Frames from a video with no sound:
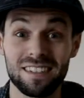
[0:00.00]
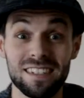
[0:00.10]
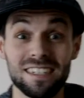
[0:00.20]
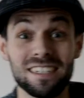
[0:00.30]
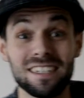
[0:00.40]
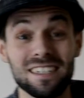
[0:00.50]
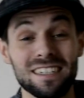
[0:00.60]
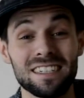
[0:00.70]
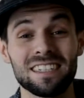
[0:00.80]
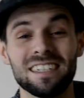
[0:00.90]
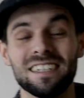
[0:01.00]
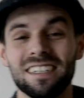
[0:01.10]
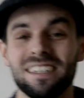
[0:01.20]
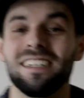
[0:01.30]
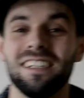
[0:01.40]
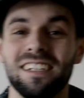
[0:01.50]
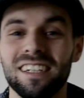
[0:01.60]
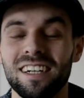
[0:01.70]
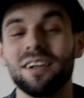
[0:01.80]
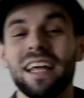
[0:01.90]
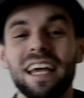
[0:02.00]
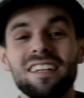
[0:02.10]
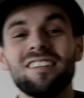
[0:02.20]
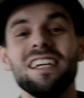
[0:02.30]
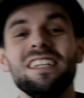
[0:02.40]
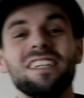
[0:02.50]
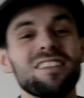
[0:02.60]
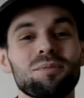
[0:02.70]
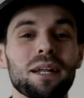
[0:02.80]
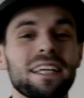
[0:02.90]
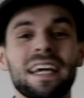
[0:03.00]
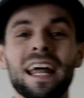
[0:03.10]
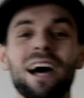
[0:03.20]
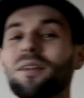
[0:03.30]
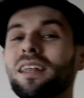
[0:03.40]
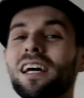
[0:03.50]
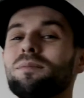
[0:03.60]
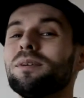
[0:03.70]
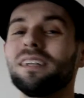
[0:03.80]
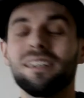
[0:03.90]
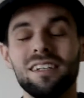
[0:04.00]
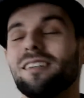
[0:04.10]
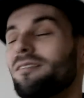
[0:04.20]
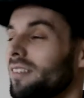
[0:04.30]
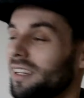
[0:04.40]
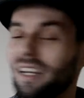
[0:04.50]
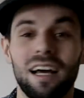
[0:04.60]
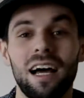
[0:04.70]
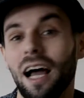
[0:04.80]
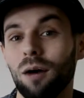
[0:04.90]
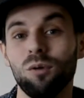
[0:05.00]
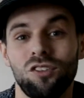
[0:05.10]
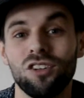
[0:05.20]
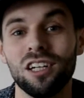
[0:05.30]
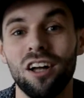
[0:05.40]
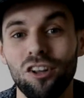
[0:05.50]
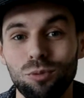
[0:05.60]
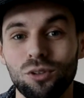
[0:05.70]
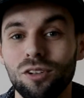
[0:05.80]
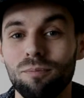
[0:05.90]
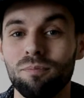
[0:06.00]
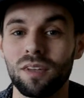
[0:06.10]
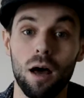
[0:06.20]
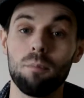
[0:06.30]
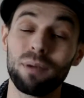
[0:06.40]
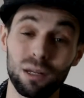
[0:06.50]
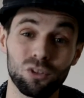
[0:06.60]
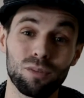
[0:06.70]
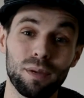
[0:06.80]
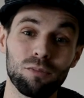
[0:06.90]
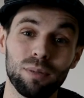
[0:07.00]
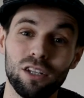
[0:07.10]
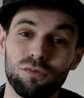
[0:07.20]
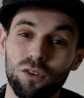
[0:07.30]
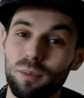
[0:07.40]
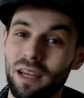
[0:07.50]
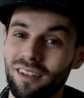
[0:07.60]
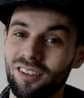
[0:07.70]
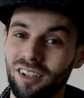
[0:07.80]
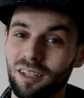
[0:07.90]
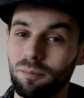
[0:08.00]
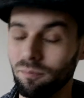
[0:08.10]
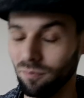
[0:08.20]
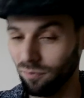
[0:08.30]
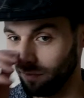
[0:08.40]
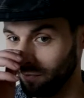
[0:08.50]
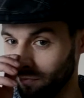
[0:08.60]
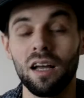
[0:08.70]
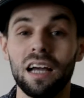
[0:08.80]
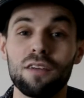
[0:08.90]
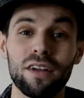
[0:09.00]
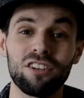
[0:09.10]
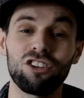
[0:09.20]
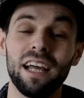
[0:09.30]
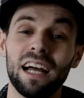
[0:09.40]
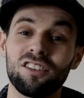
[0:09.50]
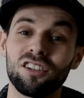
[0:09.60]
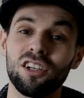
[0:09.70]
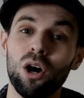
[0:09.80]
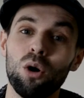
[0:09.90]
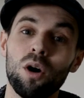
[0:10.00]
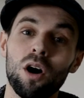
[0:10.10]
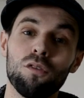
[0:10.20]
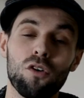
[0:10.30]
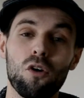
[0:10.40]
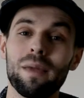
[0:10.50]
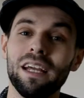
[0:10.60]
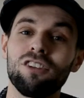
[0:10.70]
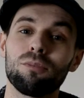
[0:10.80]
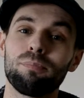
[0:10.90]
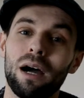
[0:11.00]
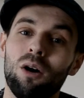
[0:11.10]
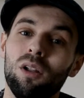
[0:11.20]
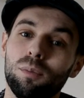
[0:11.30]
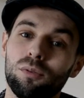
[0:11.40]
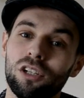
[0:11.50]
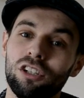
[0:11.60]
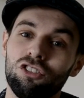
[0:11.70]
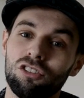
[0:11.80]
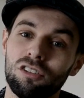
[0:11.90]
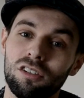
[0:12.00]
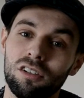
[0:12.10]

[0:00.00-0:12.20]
When you're 18 you just want to get out there, but I was stuck in hospital. But it was the best place for me at the time. I eventually had to go for a major bowel operation.